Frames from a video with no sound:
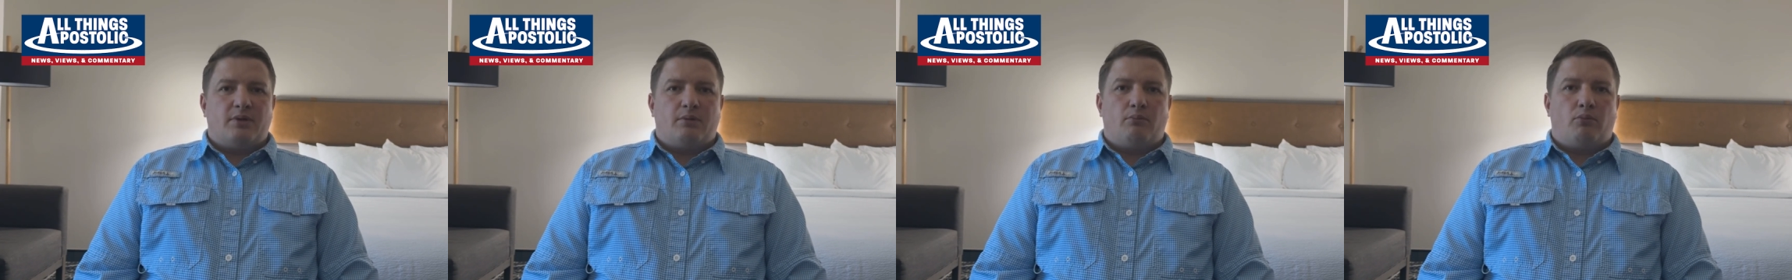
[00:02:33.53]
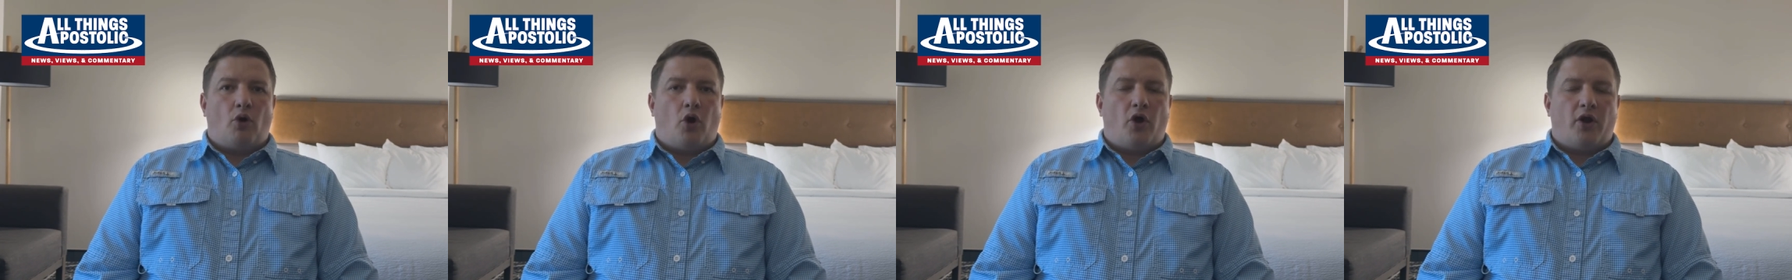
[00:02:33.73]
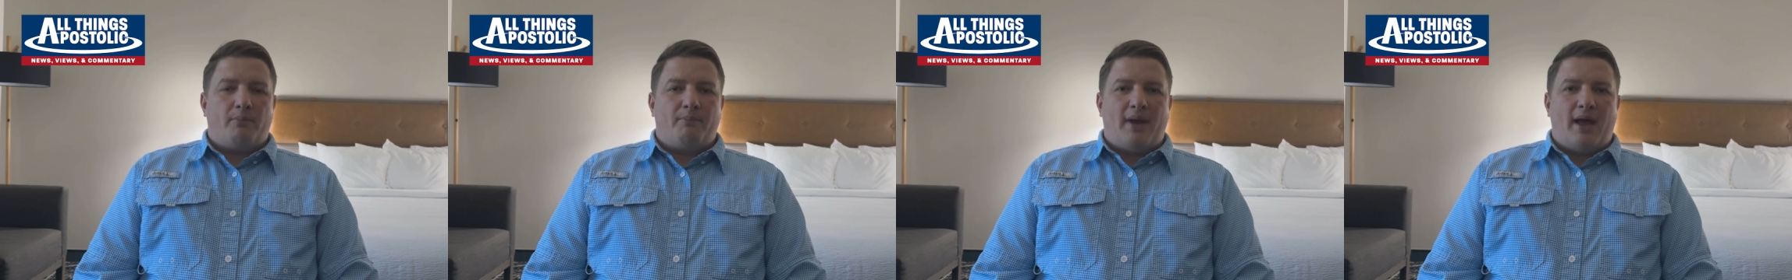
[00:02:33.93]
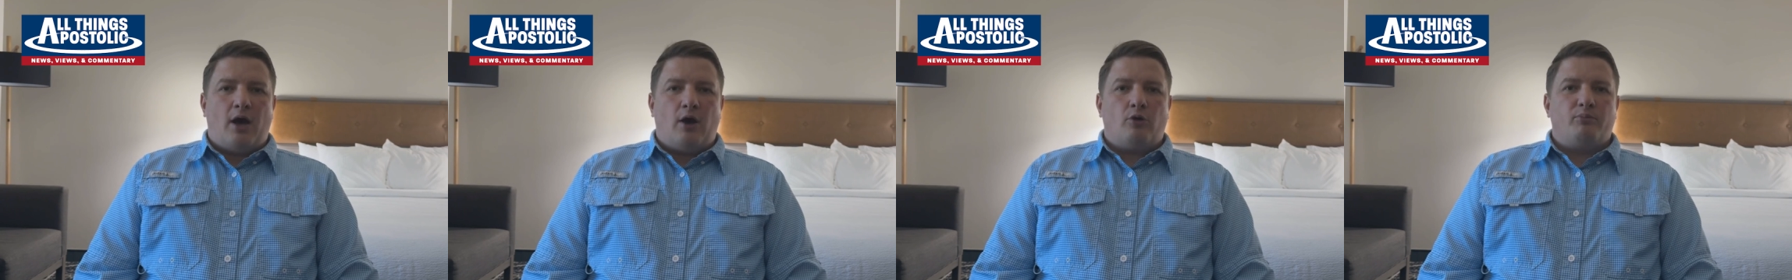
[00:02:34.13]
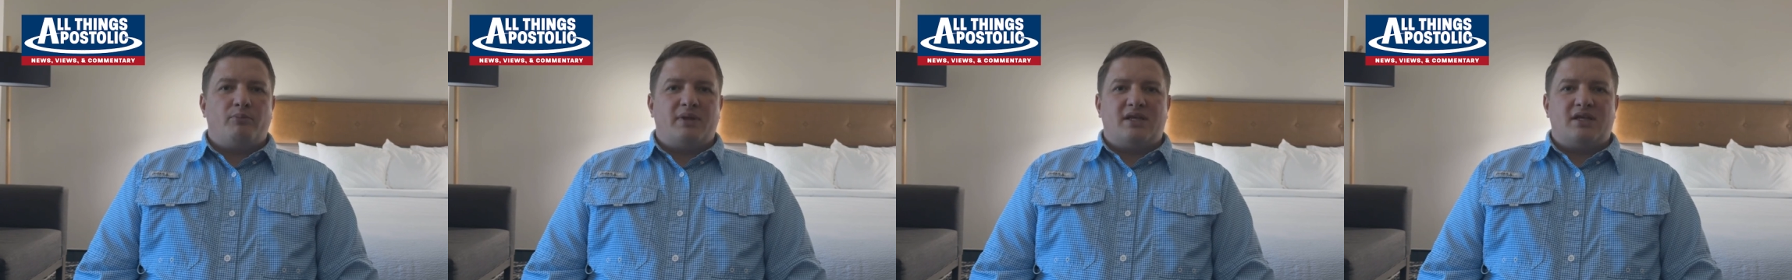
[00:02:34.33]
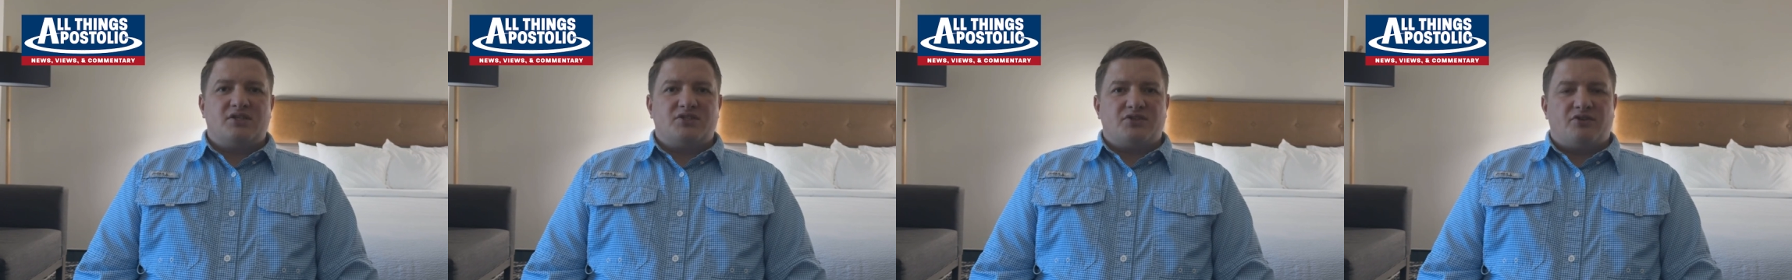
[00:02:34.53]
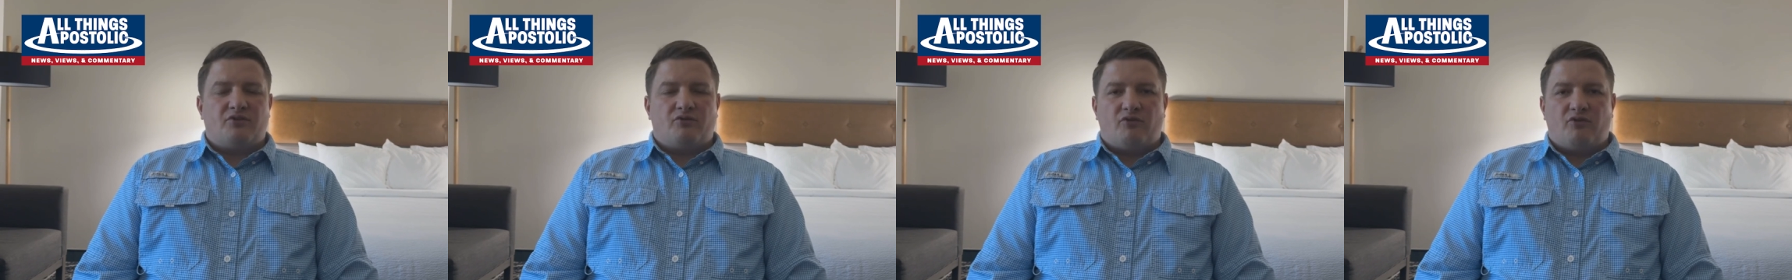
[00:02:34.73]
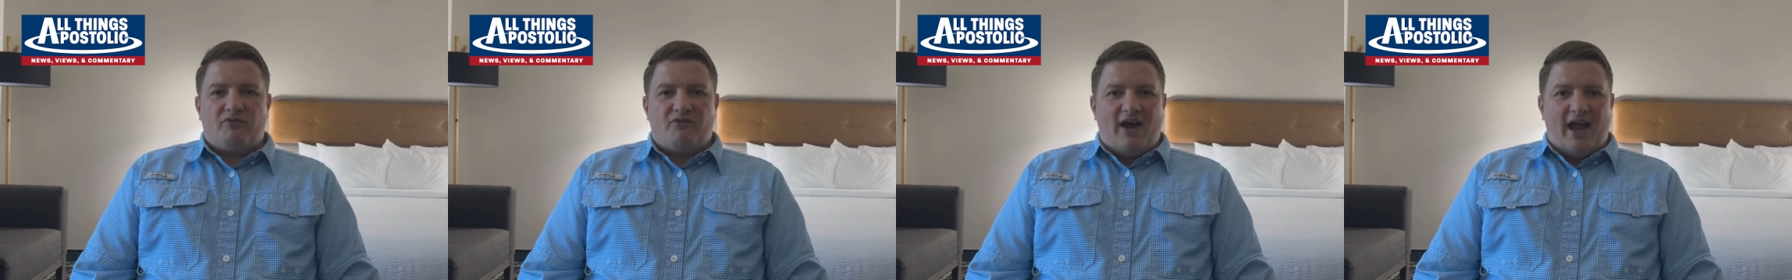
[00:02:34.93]
been brought about because of
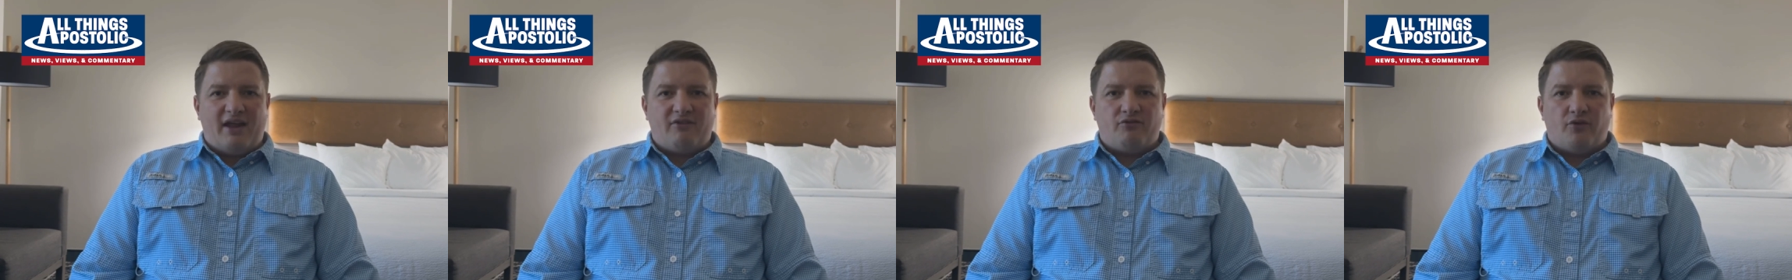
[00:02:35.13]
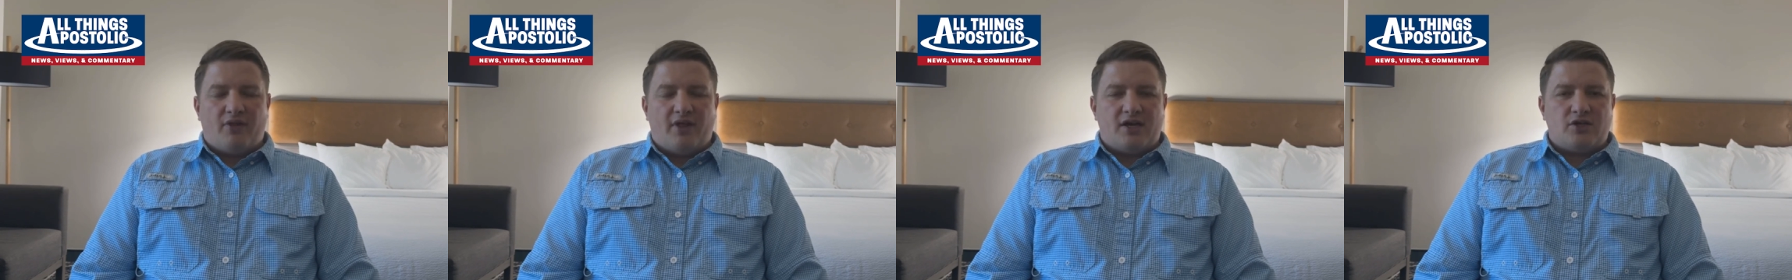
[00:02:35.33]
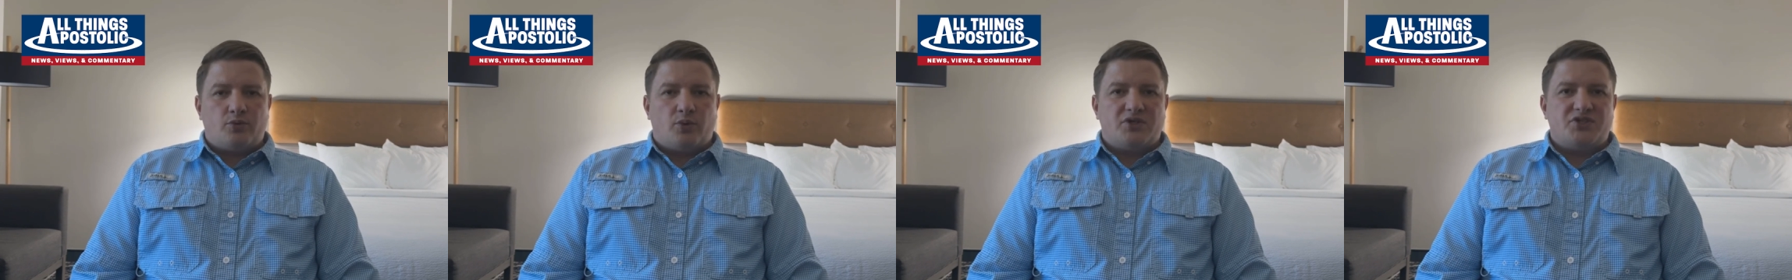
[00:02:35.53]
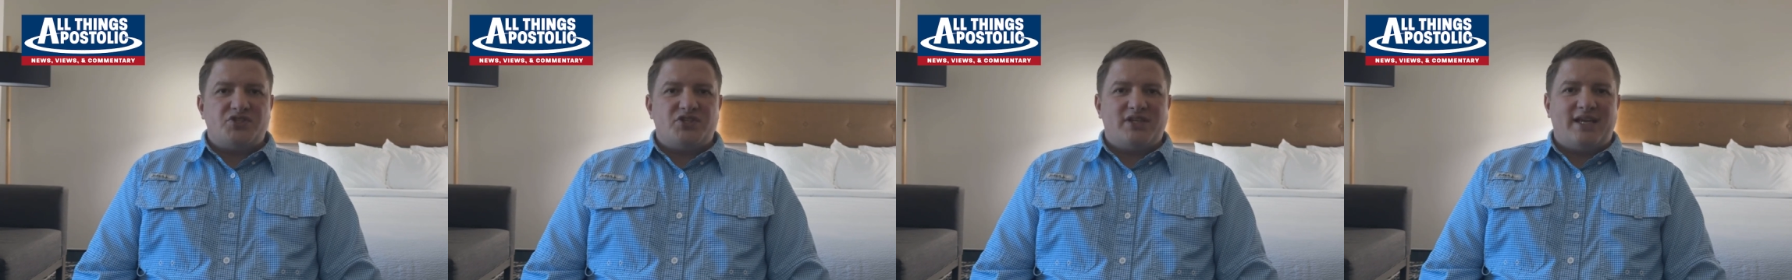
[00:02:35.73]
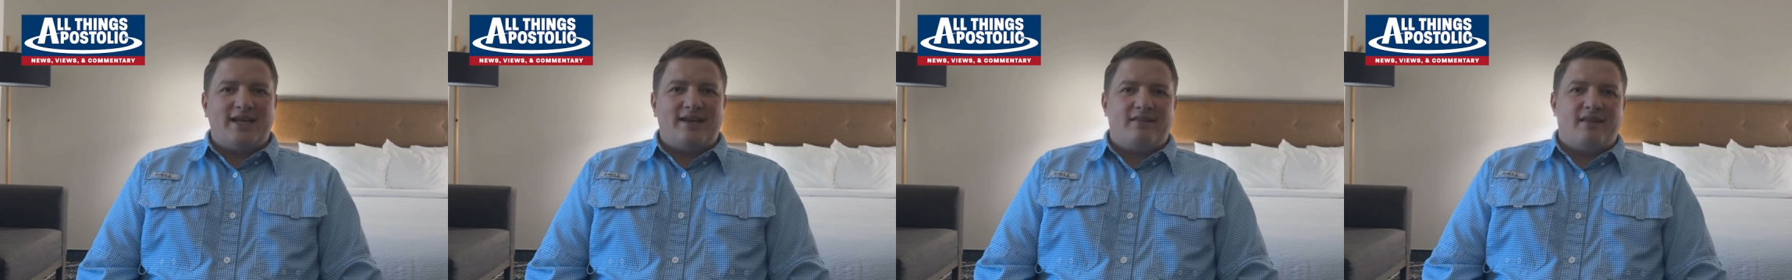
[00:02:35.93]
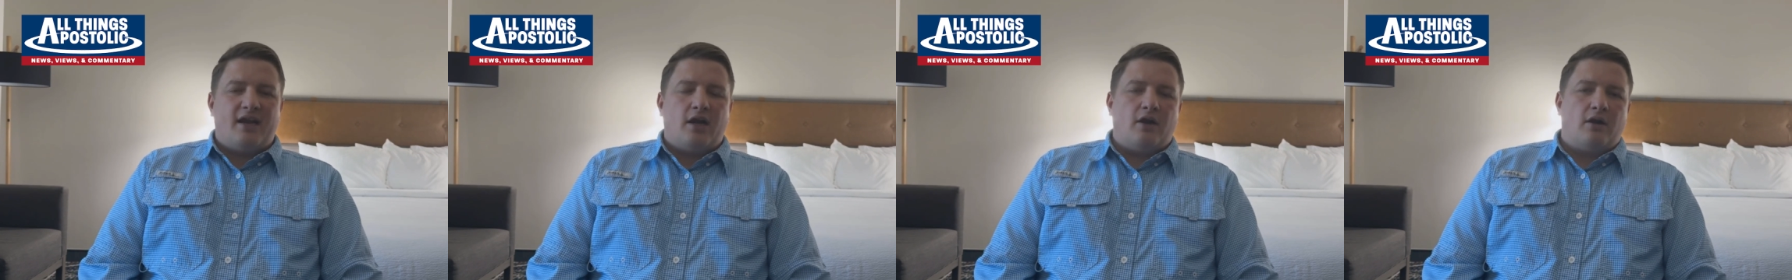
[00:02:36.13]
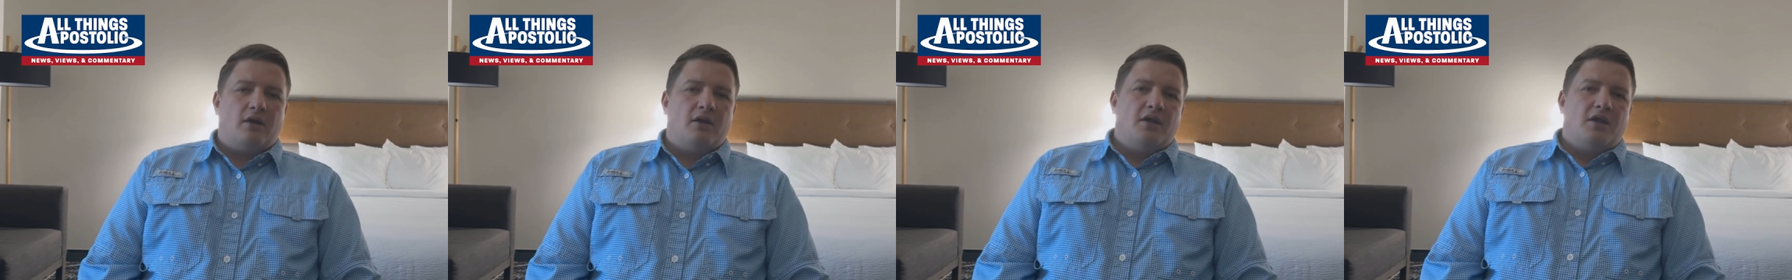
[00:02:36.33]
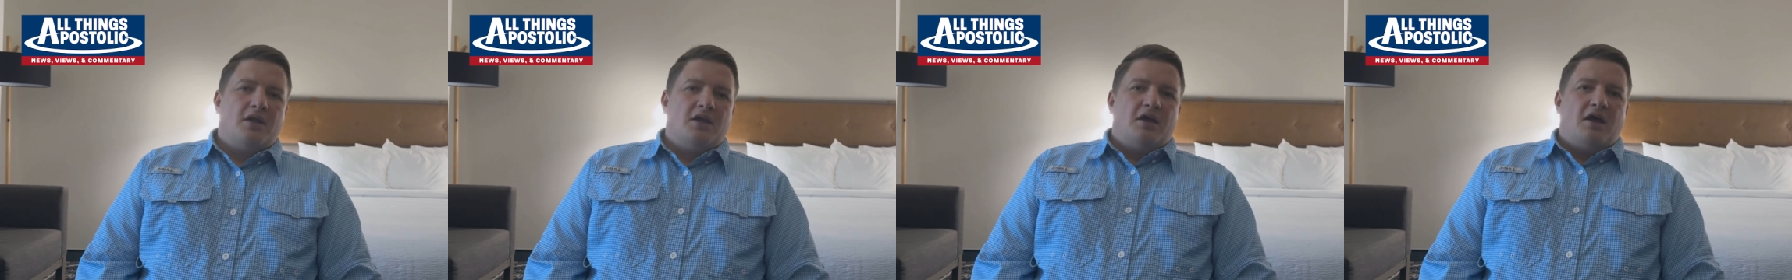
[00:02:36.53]
the revival that we're seeing there.